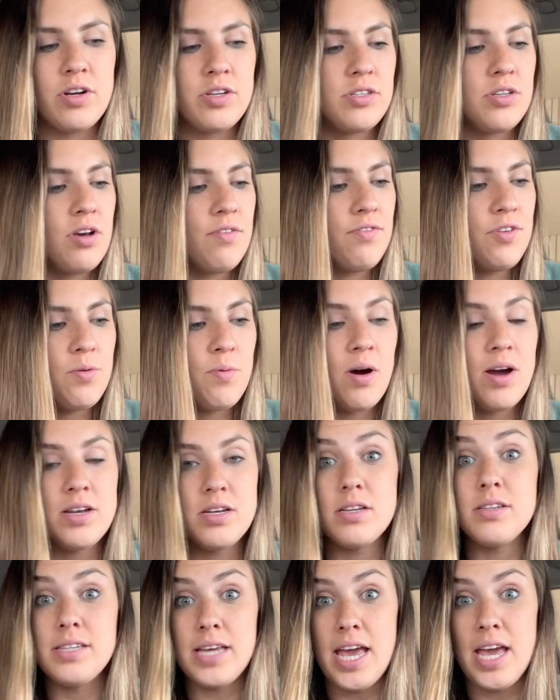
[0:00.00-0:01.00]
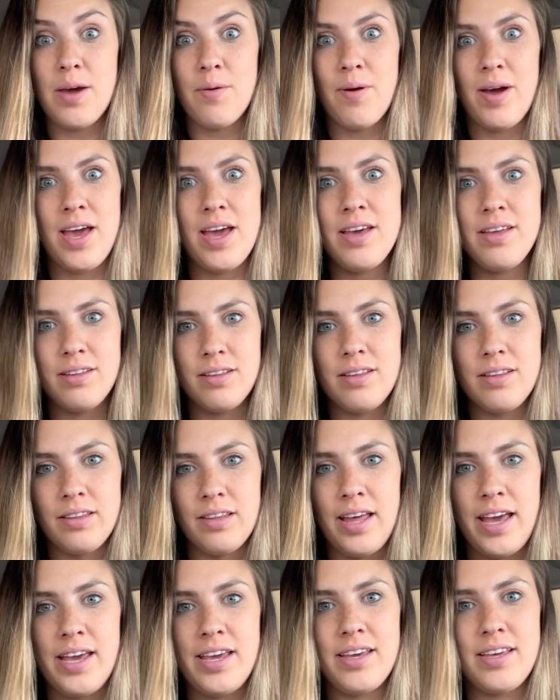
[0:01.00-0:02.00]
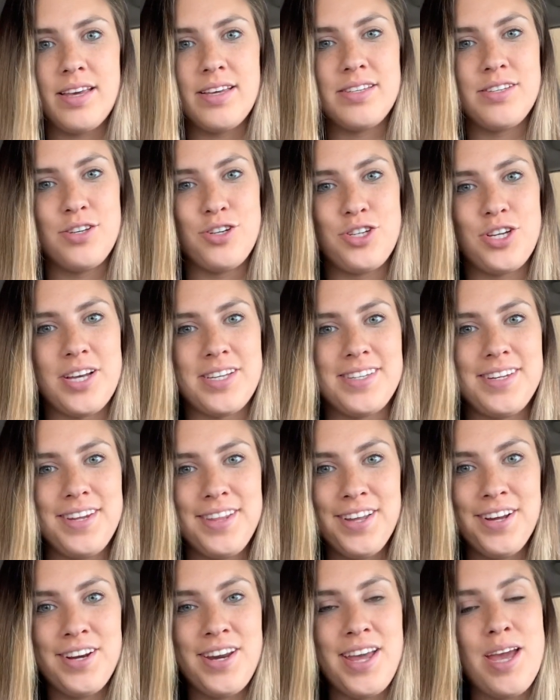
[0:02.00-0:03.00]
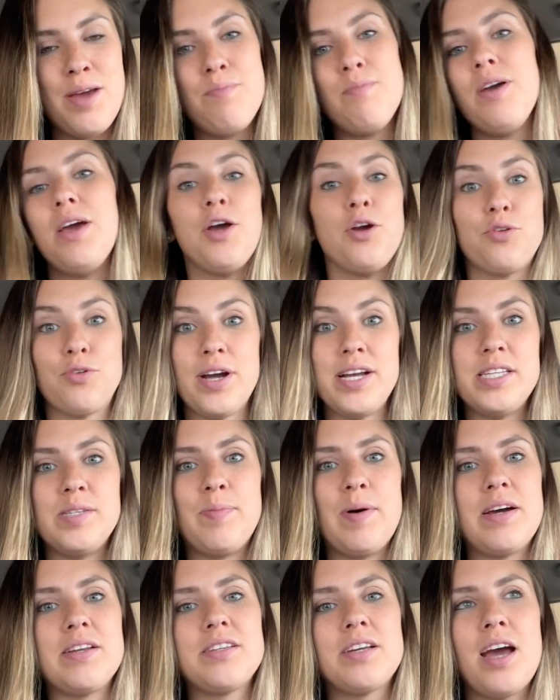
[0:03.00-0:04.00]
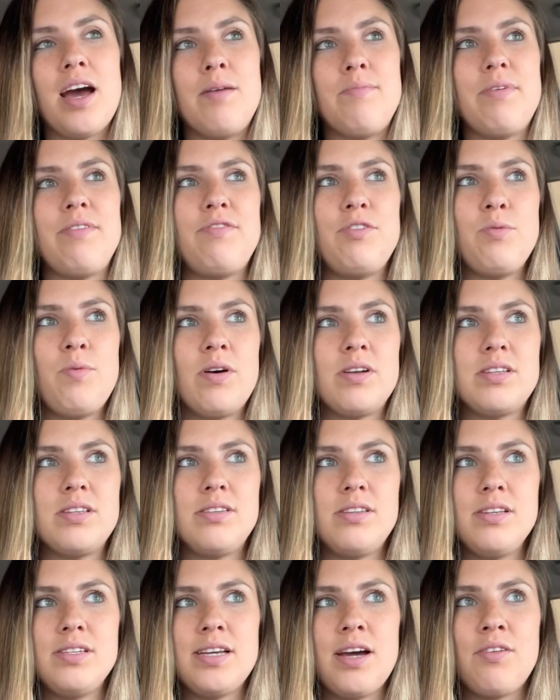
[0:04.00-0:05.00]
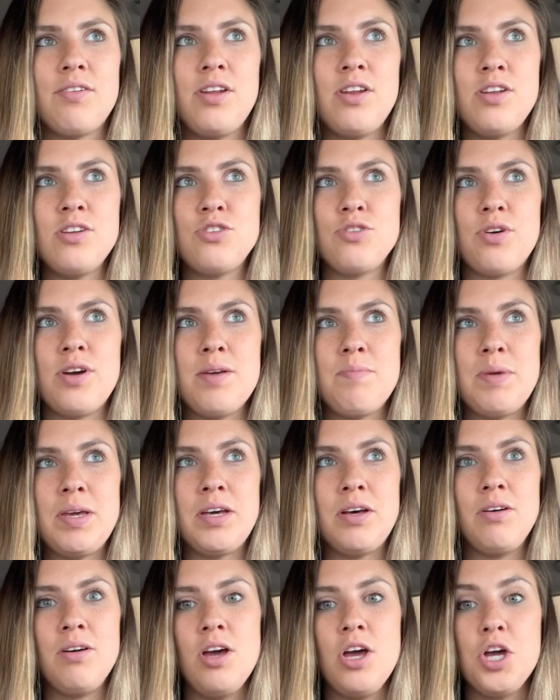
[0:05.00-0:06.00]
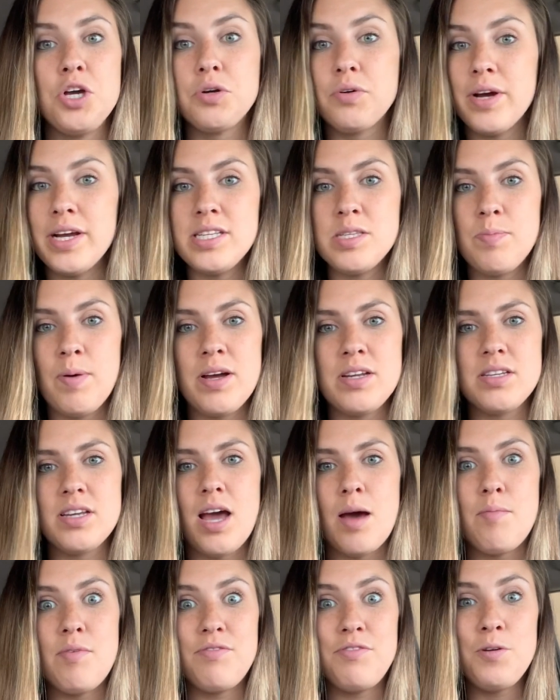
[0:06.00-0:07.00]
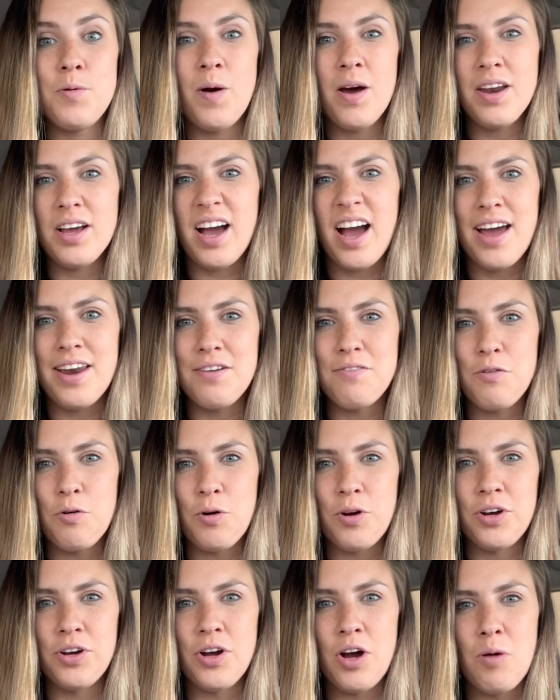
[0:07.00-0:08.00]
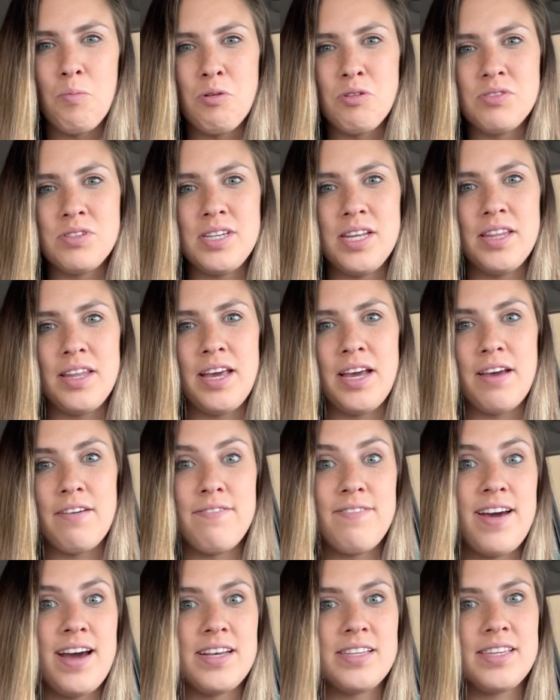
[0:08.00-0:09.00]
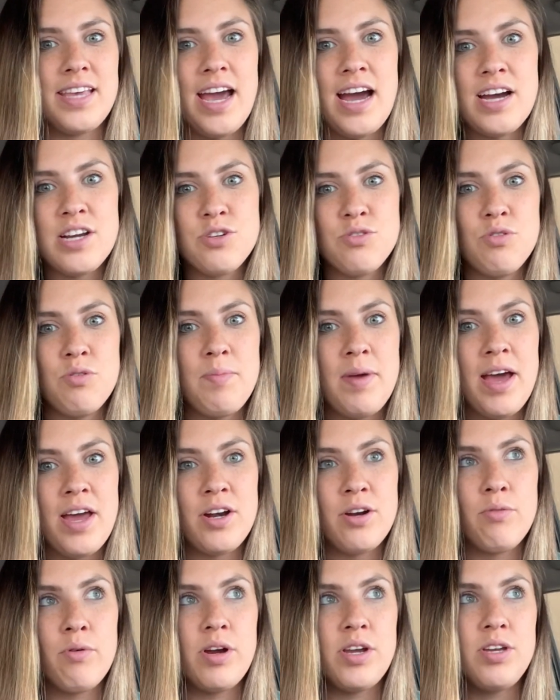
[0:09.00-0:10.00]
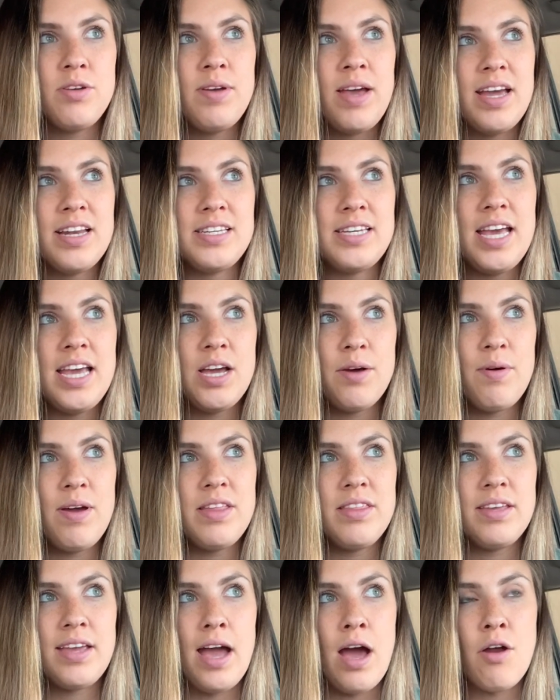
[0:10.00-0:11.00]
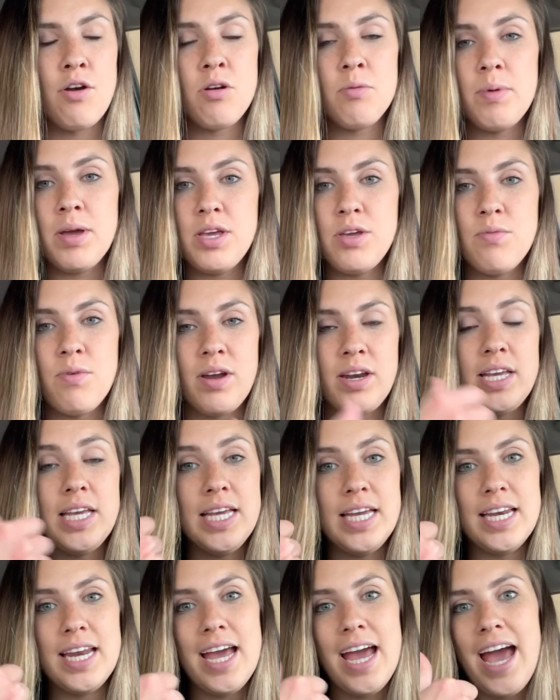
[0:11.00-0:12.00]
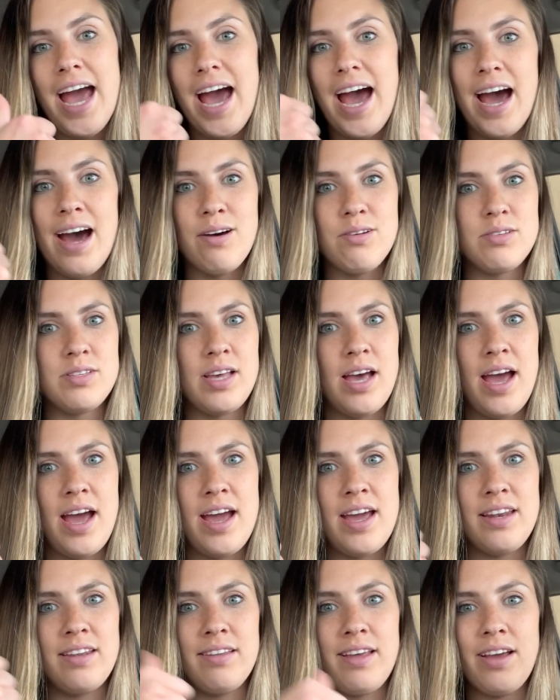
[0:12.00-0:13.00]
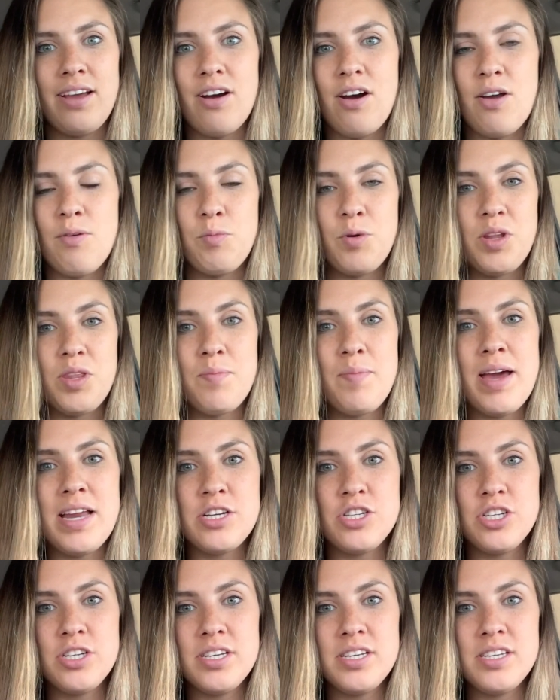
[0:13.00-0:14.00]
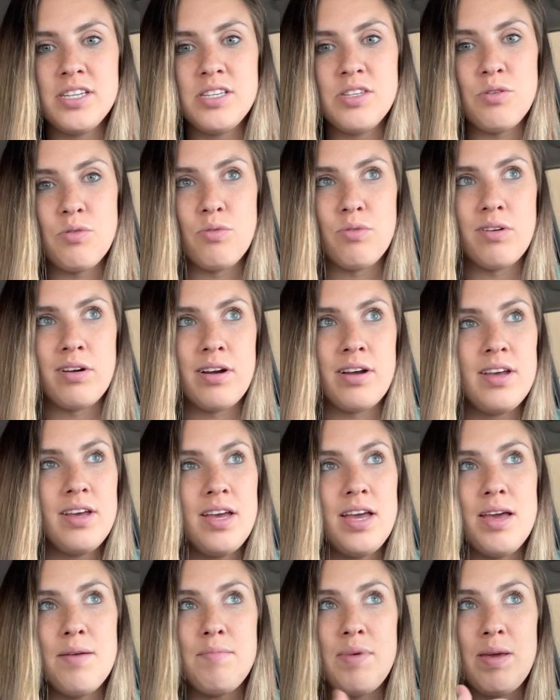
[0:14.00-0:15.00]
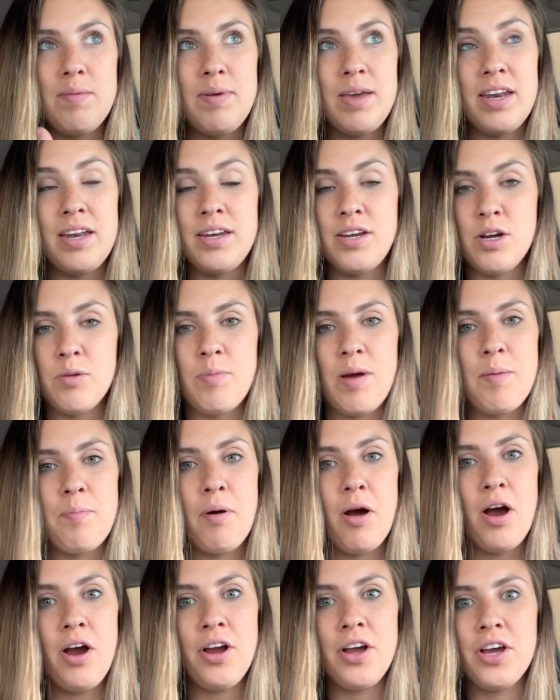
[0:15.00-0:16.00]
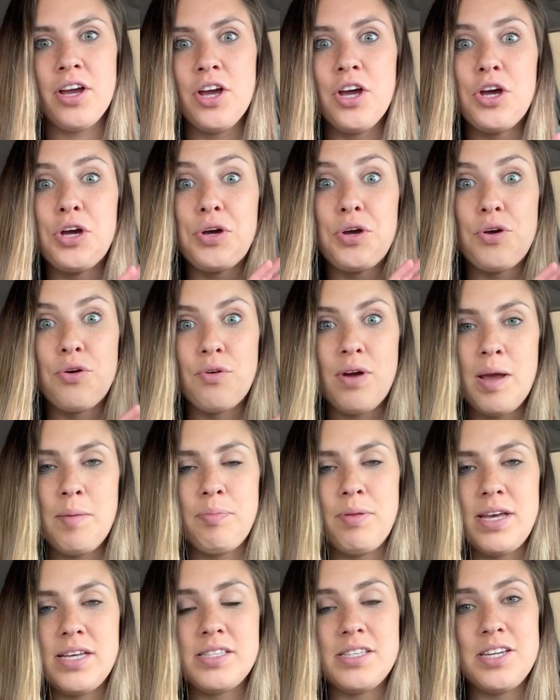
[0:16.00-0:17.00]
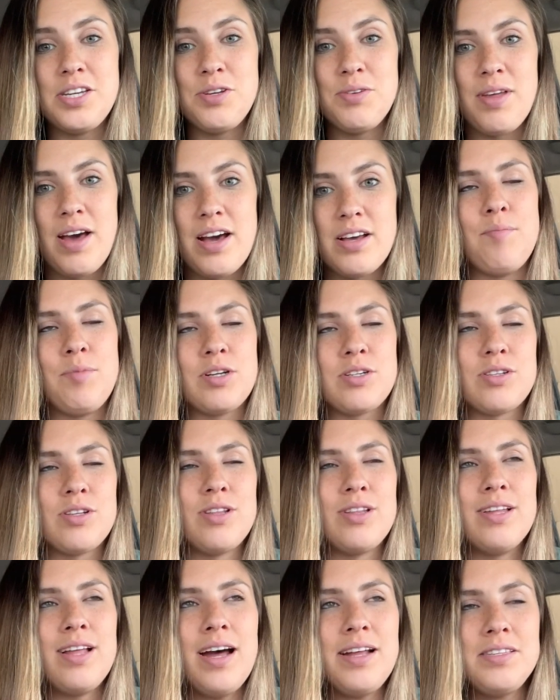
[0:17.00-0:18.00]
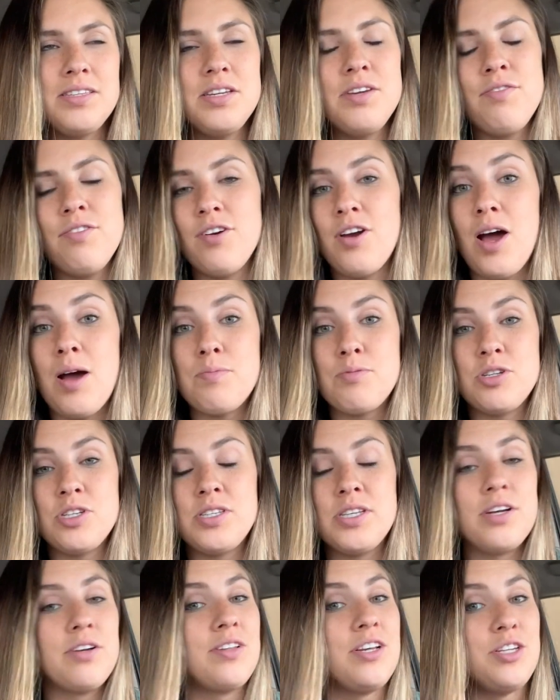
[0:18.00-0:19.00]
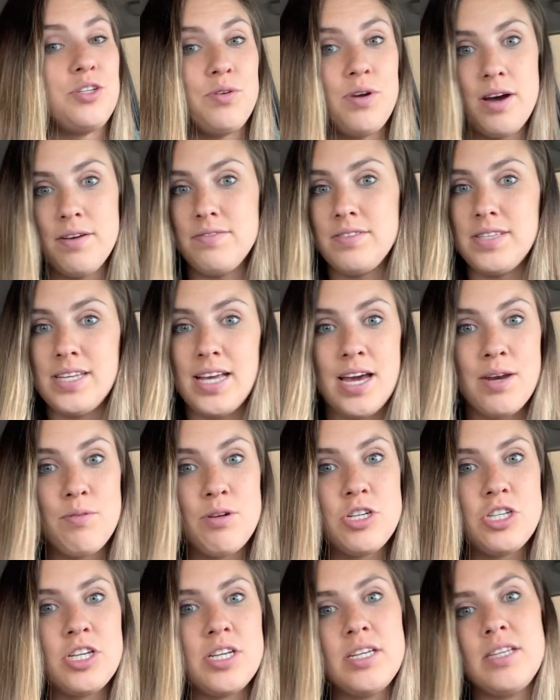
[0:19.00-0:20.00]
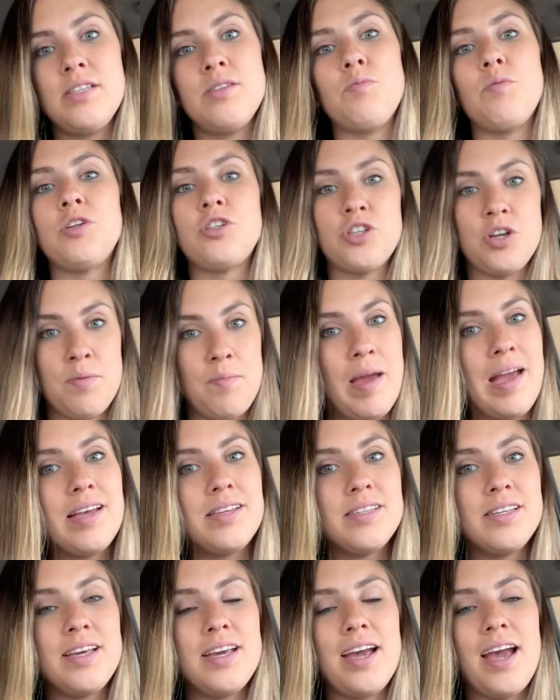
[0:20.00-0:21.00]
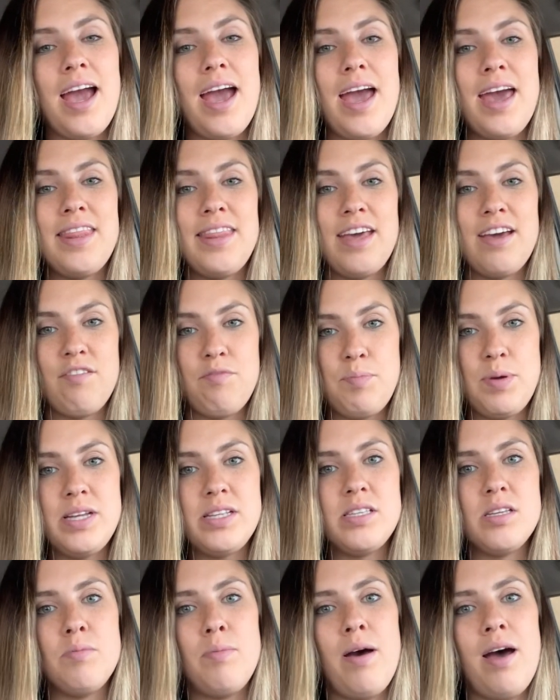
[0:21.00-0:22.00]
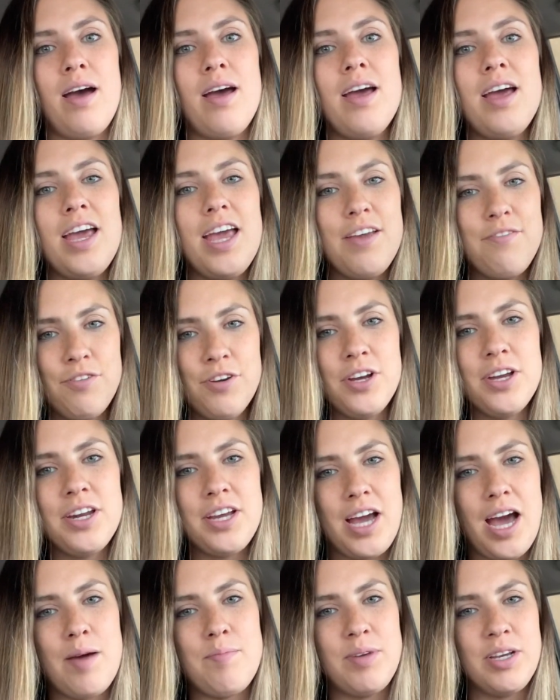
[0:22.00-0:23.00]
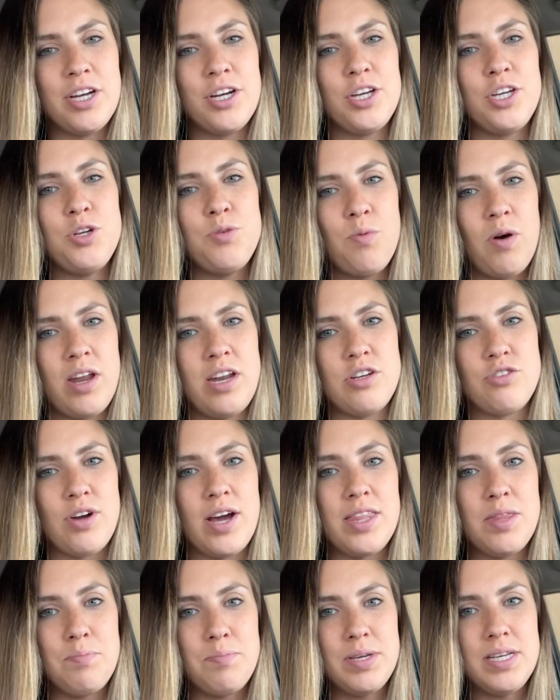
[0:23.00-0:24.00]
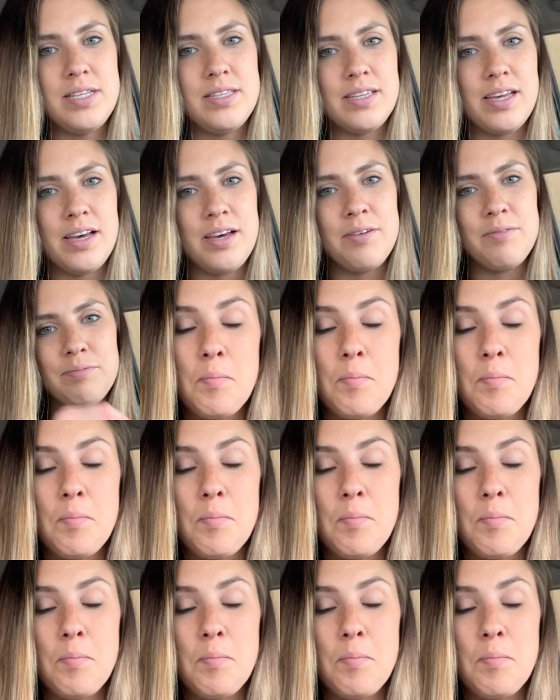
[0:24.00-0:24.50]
So if you want takeaway, like is suggested in their name, great spot to come if you want to sit down and enjoy a meal. Great spot to come if you want to kind of order almost in like a fast casual manner where you get takeaway at the counter but you want to eat outside like on one of the benches or maybe at a nearby park. Great place to do that. There's lots of different options here. They do have sandwiches, which are amazing, and they have pizza, but if you're going to come here, you want to try the pizza.